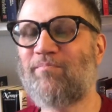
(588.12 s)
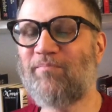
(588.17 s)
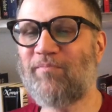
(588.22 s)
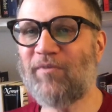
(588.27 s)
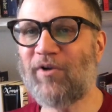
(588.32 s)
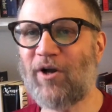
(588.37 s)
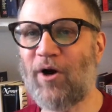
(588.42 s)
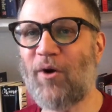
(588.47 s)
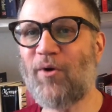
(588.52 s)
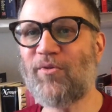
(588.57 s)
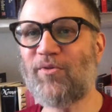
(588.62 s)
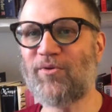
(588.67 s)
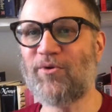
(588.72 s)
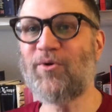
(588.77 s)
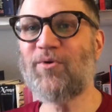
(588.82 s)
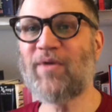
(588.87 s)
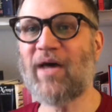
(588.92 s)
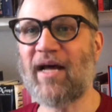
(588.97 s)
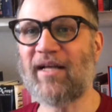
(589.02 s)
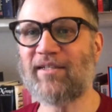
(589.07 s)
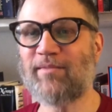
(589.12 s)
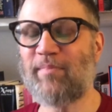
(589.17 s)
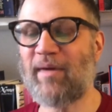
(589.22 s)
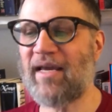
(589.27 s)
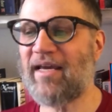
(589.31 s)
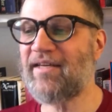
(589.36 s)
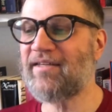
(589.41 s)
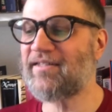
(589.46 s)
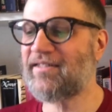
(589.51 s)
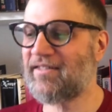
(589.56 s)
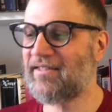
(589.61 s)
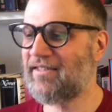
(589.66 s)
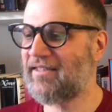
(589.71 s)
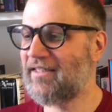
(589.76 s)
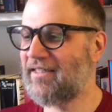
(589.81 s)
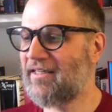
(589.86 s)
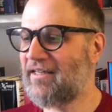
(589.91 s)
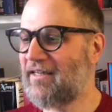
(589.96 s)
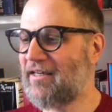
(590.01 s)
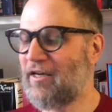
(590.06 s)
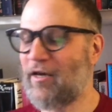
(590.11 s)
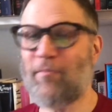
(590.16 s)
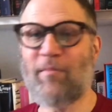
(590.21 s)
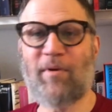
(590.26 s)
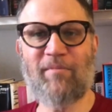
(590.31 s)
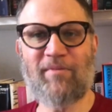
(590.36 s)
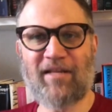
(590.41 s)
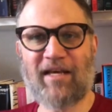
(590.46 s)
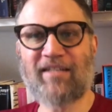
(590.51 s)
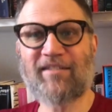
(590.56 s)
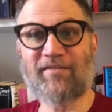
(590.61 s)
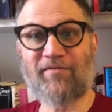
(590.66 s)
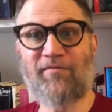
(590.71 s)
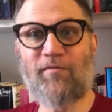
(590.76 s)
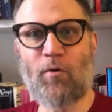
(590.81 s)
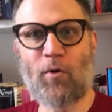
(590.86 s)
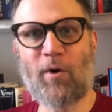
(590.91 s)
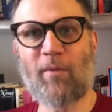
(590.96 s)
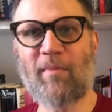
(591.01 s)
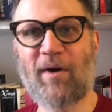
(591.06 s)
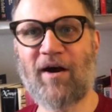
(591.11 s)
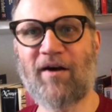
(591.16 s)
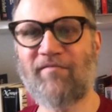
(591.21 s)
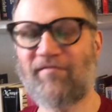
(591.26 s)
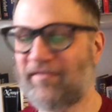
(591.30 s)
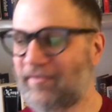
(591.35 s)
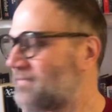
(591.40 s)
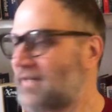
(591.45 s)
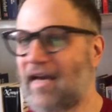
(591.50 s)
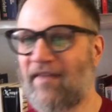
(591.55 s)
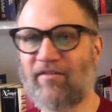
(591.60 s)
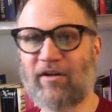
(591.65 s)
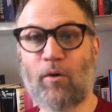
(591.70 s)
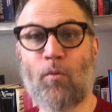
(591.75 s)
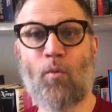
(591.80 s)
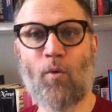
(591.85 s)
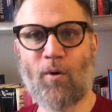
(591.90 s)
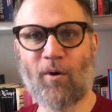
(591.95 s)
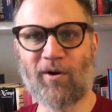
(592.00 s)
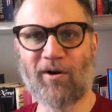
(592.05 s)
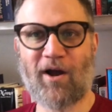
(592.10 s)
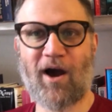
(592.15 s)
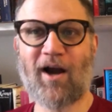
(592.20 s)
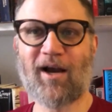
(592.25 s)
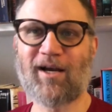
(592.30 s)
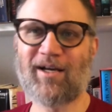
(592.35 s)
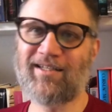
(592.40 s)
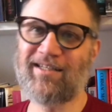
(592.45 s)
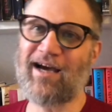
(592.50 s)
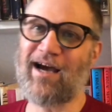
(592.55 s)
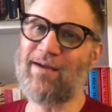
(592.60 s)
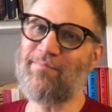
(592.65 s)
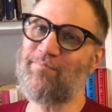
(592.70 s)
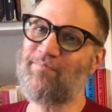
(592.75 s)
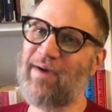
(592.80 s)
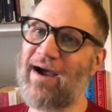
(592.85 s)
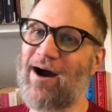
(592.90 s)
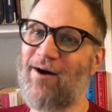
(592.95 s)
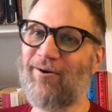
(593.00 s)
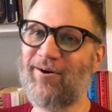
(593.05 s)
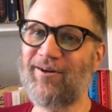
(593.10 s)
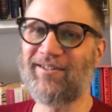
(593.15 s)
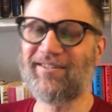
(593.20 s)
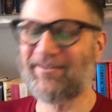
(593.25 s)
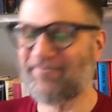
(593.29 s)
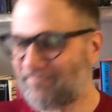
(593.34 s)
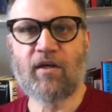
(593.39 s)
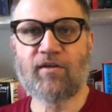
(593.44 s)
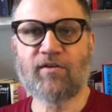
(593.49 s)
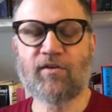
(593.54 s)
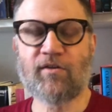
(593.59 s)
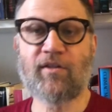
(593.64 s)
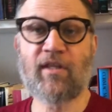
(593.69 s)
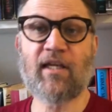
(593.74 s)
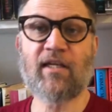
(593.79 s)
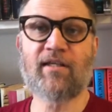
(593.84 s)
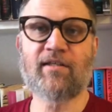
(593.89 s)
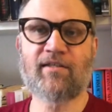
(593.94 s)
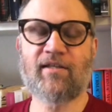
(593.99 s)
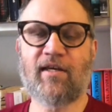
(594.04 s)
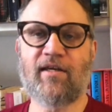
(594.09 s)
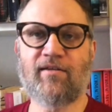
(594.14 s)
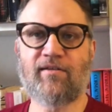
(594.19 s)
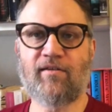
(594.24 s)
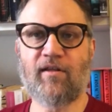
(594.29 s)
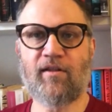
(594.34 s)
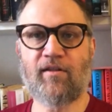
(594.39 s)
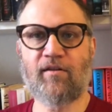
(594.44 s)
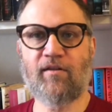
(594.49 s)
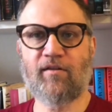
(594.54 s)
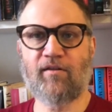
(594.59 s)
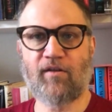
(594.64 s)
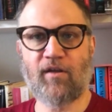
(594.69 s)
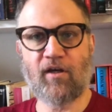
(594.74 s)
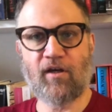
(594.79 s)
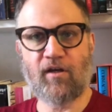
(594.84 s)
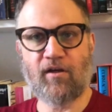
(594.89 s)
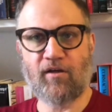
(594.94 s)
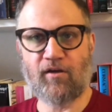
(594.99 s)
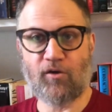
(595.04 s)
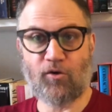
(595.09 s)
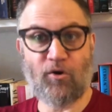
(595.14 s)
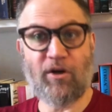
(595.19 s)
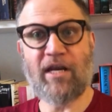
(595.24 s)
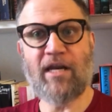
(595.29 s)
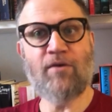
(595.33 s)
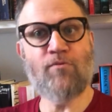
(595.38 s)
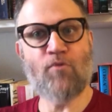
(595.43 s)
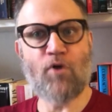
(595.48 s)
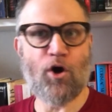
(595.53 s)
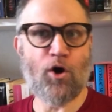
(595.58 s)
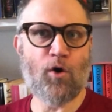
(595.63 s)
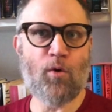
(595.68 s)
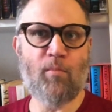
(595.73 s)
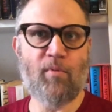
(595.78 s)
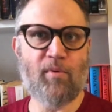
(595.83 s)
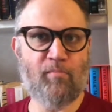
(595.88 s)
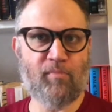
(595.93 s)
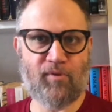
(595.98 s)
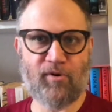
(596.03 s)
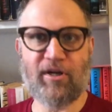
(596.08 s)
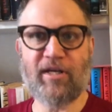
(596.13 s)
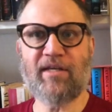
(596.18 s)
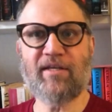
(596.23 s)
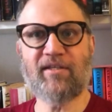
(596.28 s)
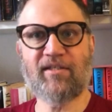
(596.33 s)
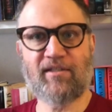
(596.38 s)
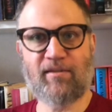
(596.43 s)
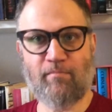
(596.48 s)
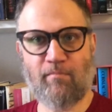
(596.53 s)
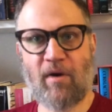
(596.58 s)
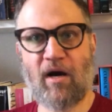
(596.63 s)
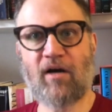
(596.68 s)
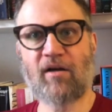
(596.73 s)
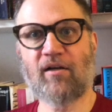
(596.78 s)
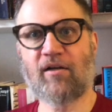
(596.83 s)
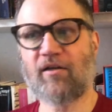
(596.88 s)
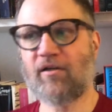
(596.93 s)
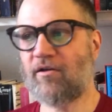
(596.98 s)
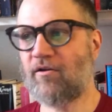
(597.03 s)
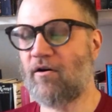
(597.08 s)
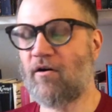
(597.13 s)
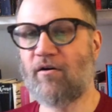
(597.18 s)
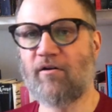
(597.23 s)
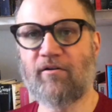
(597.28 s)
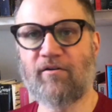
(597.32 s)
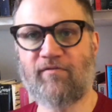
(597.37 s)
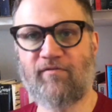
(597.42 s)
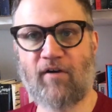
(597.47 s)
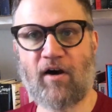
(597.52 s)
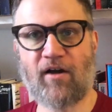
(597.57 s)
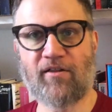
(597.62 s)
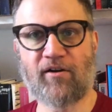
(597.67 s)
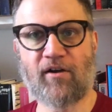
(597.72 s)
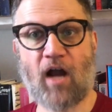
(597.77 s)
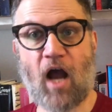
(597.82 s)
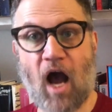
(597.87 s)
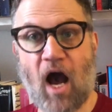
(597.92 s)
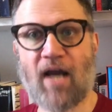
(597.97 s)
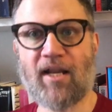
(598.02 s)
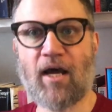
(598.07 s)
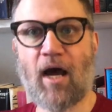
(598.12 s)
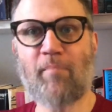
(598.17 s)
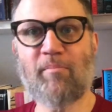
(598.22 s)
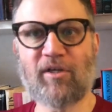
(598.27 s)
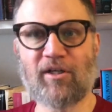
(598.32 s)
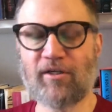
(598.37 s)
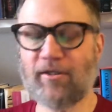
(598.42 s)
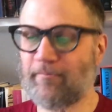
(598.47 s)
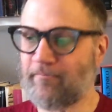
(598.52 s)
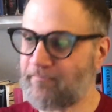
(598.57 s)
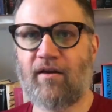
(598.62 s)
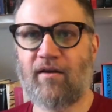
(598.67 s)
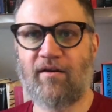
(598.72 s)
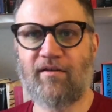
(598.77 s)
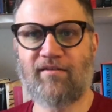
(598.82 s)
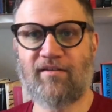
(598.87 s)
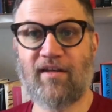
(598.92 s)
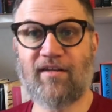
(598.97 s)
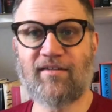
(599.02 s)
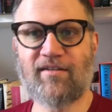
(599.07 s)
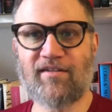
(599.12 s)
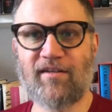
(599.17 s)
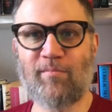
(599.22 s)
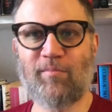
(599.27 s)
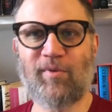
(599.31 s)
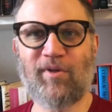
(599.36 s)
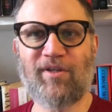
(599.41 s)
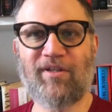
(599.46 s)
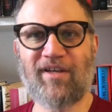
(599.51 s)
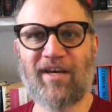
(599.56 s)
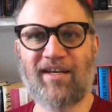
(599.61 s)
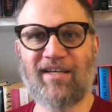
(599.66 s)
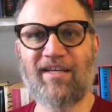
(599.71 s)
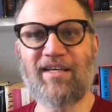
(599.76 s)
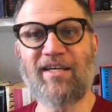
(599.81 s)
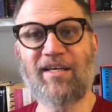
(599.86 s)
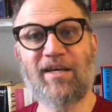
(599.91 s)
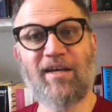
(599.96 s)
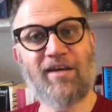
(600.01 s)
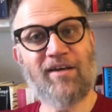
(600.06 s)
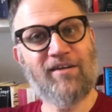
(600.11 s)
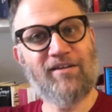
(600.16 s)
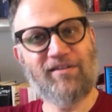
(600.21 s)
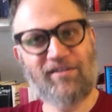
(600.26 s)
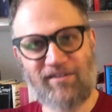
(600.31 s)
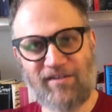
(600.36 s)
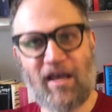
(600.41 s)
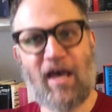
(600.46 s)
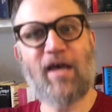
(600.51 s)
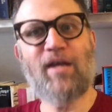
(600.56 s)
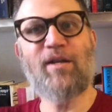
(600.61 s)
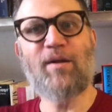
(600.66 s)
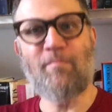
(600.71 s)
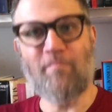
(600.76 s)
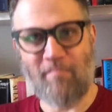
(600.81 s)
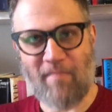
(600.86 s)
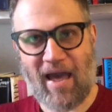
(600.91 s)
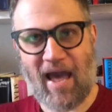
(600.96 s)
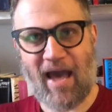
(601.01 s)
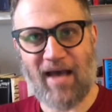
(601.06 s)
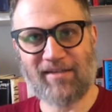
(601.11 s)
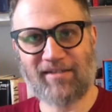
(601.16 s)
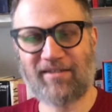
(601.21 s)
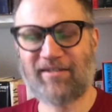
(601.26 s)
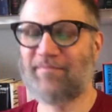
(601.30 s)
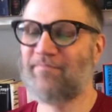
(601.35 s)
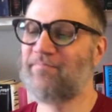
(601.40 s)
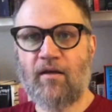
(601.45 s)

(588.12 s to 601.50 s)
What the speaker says: go through that space. And maybe that's a form of having warlock type powers. So then it says that the green robe priest monk called Father Adopter, it says simply that he said Mass.